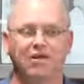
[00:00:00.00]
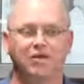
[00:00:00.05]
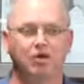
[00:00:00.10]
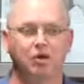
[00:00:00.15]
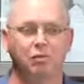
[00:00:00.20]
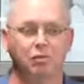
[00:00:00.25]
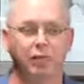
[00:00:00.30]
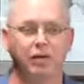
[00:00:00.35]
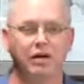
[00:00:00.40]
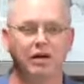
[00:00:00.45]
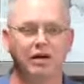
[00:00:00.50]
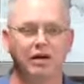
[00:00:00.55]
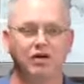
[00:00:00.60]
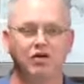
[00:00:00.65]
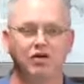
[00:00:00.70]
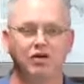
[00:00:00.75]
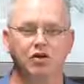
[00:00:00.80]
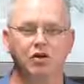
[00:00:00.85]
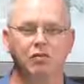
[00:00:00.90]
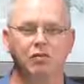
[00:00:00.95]
So please
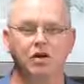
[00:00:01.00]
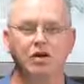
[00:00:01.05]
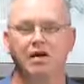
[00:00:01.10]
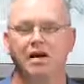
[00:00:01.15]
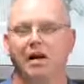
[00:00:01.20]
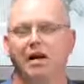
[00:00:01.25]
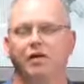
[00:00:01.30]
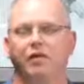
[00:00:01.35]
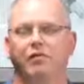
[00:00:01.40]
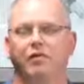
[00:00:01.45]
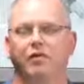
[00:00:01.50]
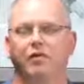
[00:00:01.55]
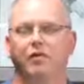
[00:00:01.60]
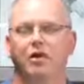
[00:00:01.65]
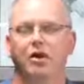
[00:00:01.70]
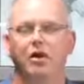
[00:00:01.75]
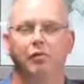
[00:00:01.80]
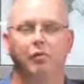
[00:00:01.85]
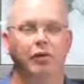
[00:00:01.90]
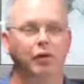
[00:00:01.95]
do be careful.
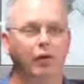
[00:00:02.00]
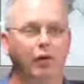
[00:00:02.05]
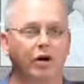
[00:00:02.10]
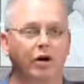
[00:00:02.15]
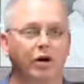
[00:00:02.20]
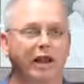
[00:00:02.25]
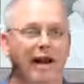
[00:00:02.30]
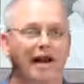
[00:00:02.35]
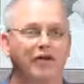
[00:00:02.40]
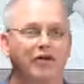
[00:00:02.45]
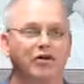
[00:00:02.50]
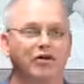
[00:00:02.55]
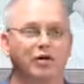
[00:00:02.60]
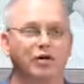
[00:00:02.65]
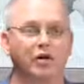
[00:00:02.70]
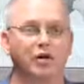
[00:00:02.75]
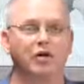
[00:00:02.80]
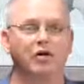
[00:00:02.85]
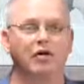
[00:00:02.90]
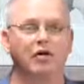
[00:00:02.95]
But we're glad that you're
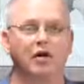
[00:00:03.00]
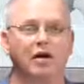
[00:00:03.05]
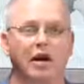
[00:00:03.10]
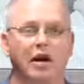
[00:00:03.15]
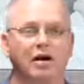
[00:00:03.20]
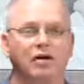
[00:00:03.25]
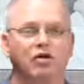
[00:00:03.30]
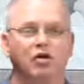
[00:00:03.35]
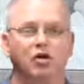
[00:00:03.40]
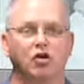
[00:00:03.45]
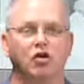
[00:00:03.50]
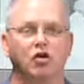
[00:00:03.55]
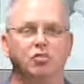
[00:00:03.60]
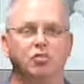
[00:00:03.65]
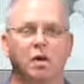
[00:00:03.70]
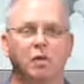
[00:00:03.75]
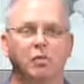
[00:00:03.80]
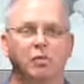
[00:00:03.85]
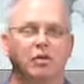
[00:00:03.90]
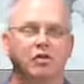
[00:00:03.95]
with us tonight, church
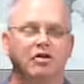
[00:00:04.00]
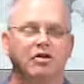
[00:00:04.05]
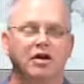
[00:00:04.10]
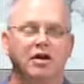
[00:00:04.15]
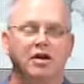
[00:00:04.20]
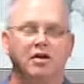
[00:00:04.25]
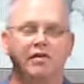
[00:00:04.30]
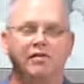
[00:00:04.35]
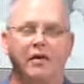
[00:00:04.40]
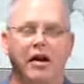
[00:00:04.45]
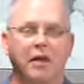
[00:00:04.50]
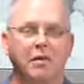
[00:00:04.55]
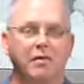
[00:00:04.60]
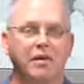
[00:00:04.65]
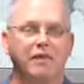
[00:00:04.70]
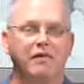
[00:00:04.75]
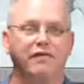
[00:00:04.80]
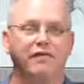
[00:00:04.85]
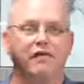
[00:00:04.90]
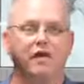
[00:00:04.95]
members
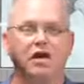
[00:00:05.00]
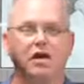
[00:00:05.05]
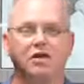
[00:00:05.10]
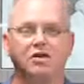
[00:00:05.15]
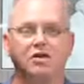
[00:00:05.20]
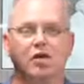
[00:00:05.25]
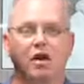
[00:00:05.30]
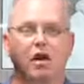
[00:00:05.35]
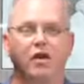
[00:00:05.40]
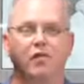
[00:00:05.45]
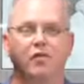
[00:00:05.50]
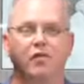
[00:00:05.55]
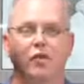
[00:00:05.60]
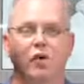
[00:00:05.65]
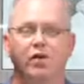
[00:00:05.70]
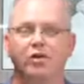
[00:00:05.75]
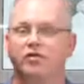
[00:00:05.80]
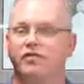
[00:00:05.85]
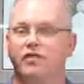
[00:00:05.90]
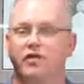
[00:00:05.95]
family, friends, loved
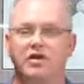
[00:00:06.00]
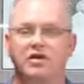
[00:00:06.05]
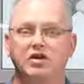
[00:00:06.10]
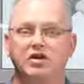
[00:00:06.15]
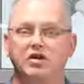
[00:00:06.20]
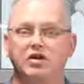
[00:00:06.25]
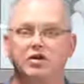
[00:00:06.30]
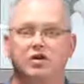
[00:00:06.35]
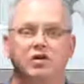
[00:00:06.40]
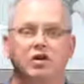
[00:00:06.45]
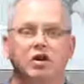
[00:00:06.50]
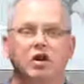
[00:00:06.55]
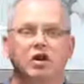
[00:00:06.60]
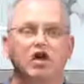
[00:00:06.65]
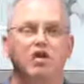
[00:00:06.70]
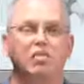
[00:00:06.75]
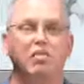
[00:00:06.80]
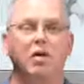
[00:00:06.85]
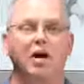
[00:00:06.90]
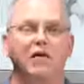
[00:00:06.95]
ones, visitors,
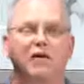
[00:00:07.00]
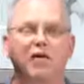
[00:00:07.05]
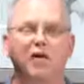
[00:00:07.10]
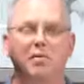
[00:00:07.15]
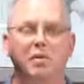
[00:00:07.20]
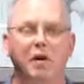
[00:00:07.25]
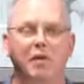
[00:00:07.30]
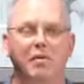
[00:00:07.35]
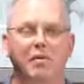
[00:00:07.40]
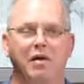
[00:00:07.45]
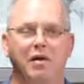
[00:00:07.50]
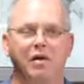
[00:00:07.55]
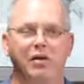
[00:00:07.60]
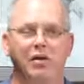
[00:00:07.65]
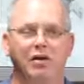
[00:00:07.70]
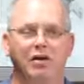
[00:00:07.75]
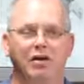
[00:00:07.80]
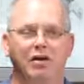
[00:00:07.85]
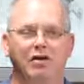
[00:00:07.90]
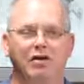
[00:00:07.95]
whomever you may be.
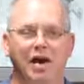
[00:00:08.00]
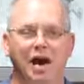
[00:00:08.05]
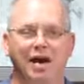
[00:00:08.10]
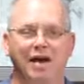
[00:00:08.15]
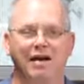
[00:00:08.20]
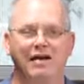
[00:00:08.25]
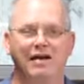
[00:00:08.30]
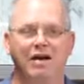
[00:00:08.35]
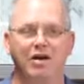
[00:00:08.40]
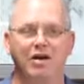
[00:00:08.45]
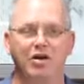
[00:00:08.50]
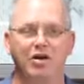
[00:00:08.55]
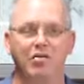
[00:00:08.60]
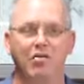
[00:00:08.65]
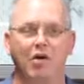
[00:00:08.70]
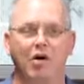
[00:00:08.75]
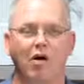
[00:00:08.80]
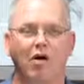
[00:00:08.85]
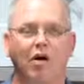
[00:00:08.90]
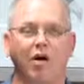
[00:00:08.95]
We're excited that
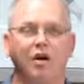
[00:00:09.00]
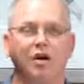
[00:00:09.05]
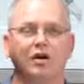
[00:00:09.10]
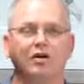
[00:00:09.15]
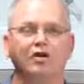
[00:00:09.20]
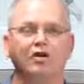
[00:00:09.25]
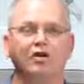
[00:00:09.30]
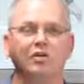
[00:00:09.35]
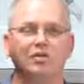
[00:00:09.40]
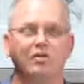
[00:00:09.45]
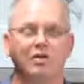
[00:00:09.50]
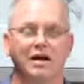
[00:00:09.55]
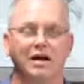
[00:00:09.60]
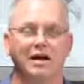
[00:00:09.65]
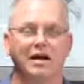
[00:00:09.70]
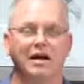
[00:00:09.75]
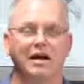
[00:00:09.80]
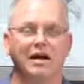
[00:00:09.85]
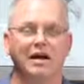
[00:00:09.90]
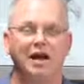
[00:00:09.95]
you are tuned
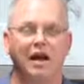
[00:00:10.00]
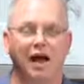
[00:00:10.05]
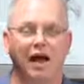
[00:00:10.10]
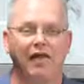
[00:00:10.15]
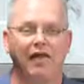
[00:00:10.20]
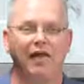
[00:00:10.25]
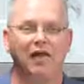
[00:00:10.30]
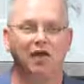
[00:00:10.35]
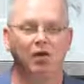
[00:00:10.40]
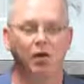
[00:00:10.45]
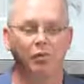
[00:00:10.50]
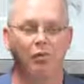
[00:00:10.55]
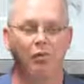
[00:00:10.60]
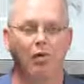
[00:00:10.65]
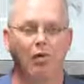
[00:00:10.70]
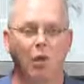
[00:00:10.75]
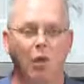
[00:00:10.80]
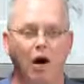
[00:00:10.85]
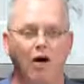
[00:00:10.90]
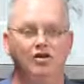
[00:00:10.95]
in and that you'll be
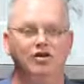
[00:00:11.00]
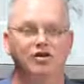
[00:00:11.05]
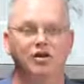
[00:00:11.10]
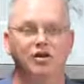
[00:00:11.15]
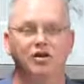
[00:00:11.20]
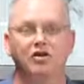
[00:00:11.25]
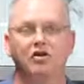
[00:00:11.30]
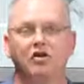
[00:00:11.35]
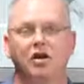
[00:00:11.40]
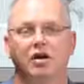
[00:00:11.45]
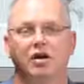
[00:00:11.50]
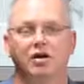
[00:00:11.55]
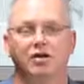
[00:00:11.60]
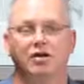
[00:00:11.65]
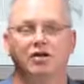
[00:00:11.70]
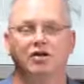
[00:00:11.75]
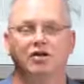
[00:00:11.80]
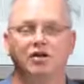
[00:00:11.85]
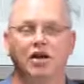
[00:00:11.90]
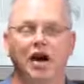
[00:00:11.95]
watching and sharing
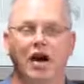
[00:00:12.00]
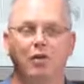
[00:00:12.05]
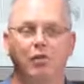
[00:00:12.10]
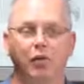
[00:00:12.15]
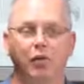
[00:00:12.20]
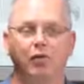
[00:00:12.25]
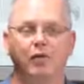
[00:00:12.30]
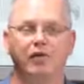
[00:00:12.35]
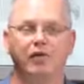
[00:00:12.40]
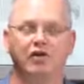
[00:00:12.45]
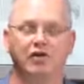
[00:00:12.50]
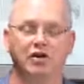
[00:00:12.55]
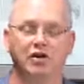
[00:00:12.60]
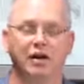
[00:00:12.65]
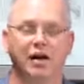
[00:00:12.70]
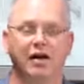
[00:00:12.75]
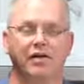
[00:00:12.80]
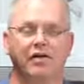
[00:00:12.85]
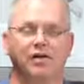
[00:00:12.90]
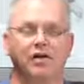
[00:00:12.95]
this time with us
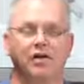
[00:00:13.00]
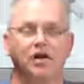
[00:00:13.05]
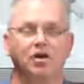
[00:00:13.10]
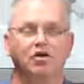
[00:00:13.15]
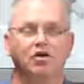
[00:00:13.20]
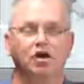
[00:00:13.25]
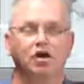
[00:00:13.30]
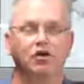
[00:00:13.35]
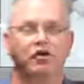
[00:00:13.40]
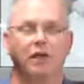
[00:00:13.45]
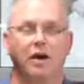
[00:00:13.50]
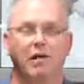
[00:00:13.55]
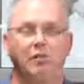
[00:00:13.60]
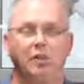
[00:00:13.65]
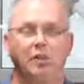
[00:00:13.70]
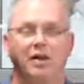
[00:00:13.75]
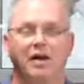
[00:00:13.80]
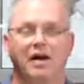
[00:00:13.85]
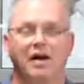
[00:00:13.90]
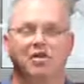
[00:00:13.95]
together. Church
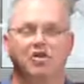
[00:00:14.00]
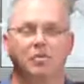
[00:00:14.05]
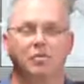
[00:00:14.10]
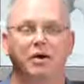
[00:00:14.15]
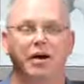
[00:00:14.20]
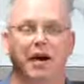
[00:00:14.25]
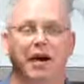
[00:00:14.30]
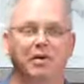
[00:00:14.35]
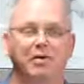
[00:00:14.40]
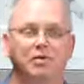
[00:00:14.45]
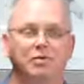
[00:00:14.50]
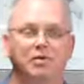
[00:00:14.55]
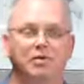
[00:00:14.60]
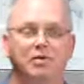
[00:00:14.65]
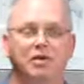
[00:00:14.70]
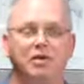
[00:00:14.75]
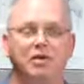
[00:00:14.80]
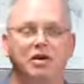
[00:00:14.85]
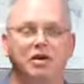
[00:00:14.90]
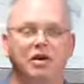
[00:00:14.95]
family, we got some
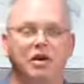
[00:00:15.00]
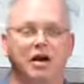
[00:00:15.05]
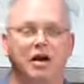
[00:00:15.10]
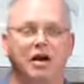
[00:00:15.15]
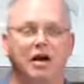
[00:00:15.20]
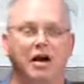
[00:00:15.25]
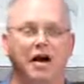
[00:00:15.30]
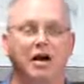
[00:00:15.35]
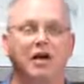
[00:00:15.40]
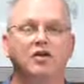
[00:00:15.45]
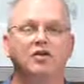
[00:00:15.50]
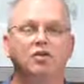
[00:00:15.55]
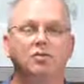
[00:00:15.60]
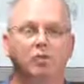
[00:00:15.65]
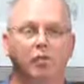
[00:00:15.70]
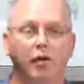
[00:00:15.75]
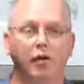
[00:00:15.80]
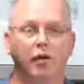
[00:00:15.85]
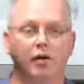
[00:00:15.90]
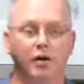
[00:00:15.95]
announcements uh, and some
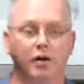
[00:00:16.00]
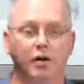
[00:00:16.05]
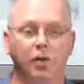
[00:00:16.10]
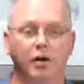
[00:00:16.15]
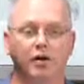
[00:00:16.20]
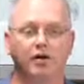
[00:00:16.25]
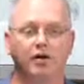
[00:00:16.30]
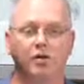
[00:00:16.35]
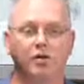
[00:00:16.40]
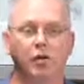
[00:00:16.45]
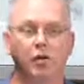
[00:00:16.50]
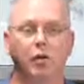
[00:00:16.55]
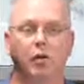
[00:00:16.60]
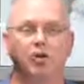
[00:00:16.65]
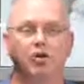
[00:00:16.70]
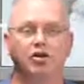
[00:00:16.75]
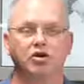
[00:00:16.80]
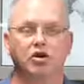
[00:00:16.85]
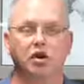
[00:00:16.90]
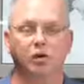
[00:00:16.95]
prayer requests that we
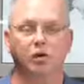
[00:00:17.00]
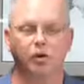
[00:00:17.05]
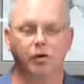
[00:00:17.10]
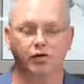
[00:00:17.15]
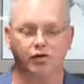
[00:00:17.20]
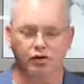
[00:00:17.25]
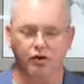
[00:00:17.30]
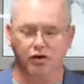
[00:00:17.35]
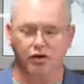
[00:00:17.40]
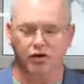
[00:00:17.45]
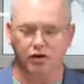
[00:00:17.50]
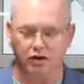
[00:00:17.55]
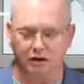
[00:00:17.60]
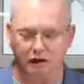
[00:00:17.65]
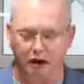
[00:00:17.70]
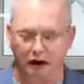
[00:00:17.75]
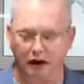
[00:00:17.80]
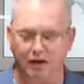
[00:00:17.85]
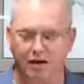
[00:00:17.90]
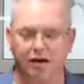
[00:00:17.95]
want to share with you
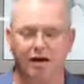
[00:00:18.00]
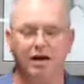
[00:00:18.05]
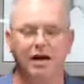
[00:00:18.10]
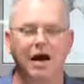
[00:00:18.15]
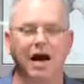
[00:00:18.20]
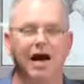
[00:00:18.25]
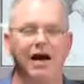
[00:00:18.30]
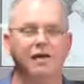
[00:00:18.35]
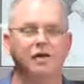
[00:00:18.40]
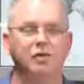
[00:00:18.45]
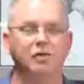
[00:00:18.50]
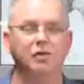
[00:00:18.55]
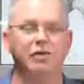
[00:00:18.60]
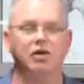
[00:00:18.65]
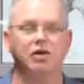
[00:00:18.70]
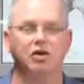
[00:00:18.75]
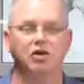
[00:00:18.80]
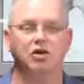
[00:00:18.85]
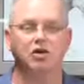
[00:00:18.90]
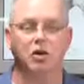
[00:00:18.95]
tonight as we
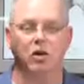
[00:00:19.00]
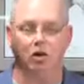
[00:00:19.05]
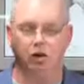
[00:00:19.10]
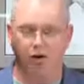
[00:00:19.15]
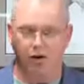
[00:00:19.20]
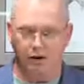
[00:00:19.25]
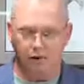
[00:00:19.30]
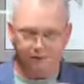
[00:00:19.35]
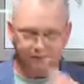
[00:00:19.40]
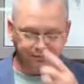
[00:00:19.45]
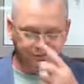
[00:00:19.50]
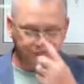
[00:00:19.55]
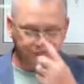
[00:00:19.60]
get started.